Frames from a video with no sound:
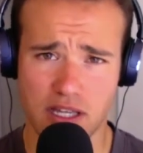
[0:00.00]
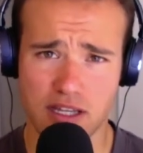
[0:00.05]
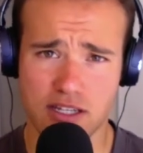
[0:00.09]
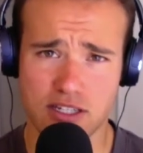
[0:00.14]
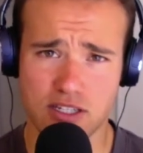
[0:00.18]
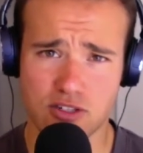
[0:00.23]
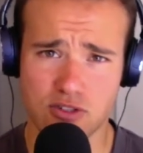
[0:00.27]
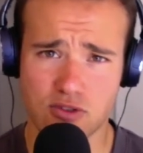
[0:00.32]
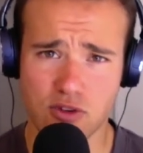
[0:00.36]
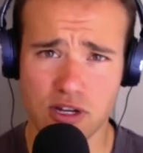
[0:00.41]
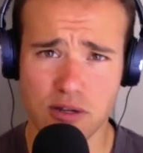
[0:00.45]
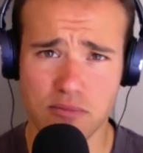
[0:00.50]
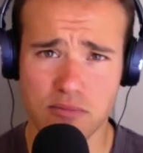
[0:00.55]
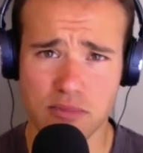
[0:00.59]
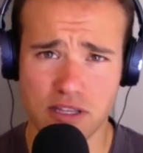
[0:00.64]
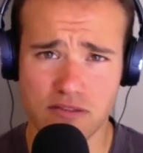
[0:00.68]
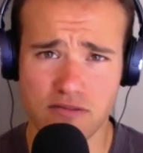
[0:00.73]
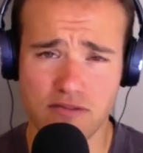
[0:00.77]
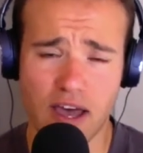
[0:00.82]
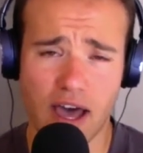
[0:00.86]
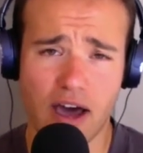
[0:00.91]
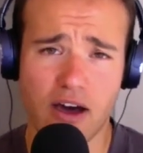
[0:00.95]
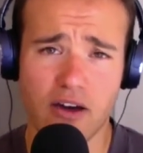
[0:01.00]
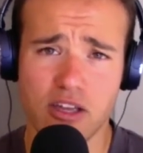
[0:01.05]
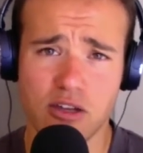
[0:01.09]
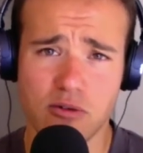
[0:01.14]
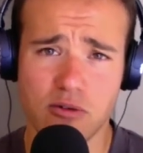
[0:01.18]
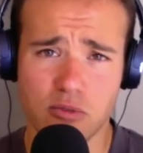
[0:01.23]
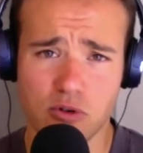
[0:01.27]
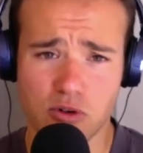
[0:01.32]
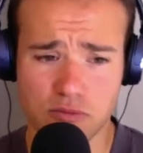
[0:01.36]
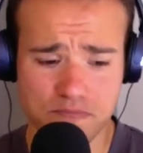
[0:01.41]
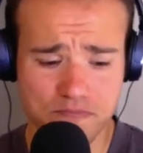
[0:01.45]
extremely
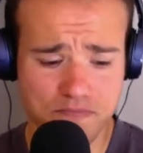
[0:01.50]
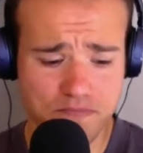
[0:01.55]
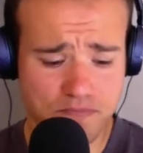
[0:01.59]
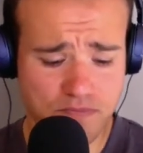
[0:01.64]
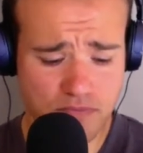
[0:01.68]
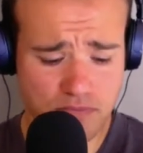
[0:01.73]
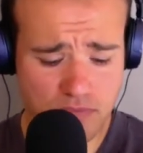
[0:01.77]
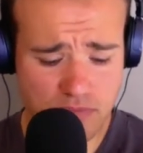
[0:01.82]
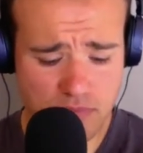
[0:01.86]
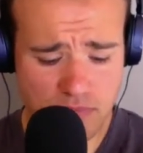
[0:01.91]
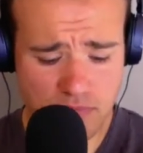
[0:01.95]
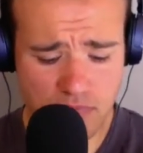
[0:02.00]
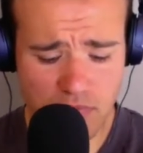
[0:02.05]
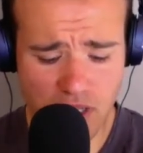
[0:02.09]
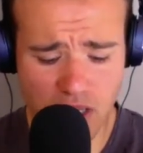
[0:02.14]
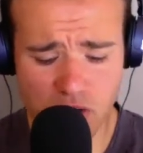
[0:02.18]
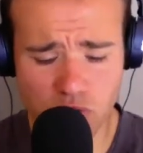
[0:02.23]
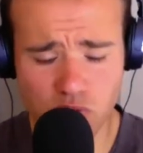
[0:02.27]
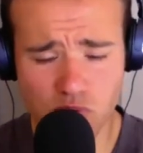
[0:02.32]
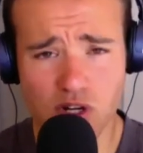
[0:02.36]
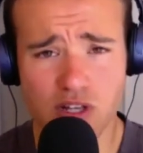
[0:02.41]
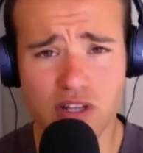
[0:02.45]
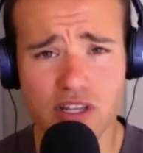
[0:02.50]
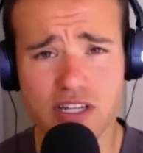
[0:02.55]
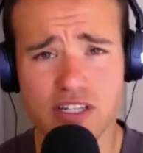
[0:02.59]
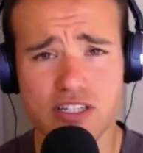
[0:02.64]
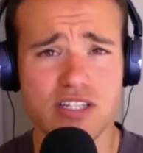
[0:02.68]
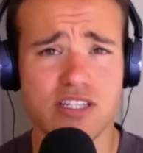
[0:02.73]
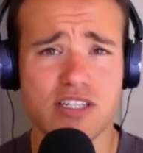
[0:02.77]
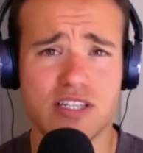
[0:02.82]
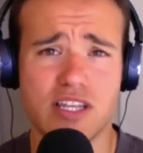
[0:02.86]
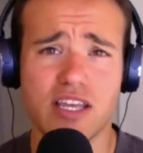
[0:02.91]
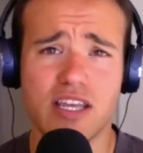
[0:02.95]
valuable, and really
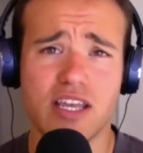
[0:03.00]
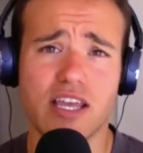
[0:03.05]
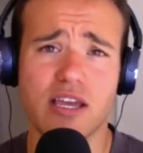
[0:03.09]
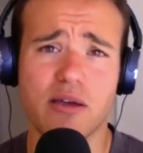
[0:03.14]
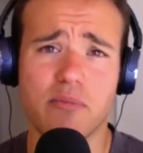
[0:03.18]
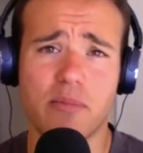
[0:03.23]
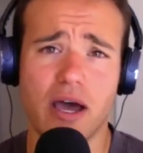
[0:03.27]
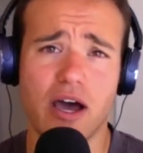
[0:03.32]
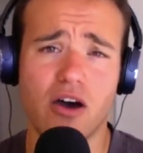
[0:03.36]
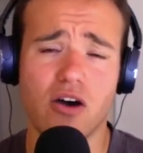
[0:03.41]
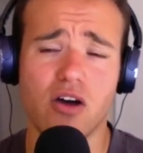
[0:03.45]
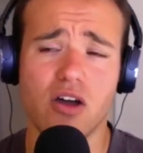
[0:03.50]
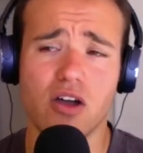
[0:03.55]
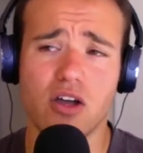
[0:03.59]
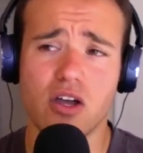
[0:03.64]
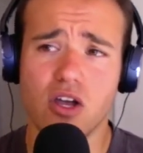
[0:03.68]
just thinking about